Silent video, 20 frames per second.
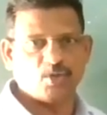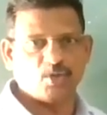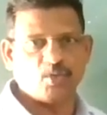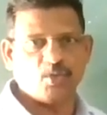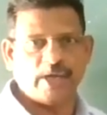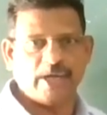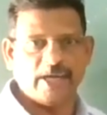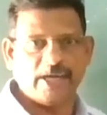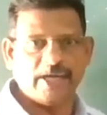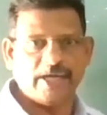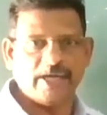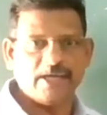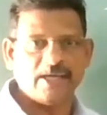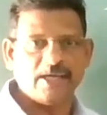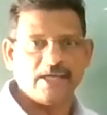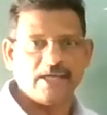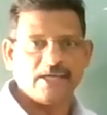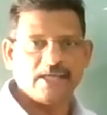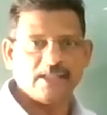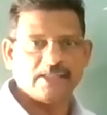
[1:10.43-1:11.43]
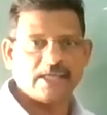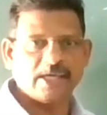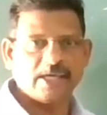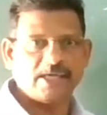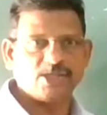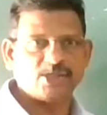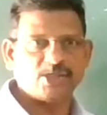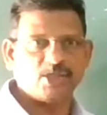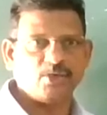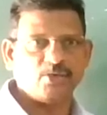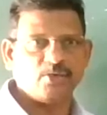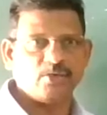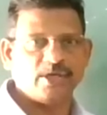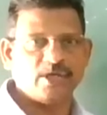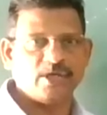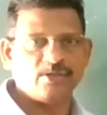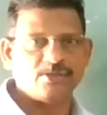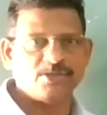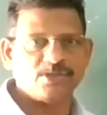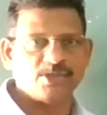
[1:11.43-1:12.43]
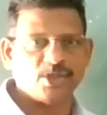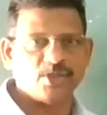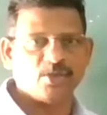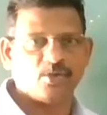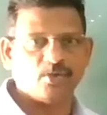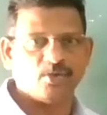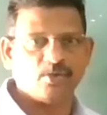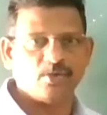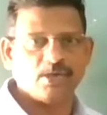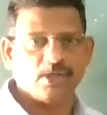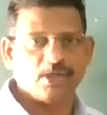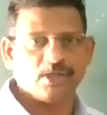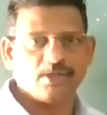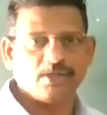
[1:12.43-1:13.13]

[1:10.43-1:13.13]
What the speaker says: 2A, that is Q into 0.